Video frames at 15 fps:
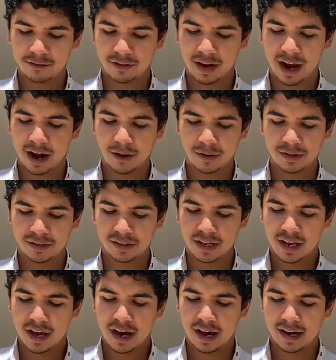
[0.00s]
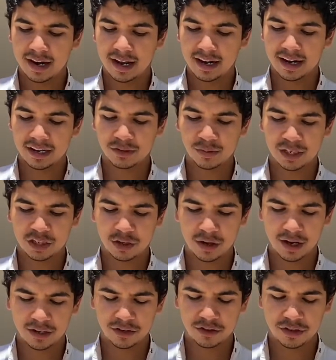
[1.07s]
for hours on end as we
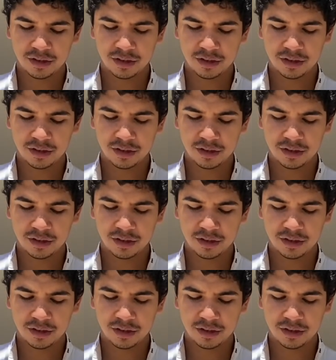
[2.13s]
trudged.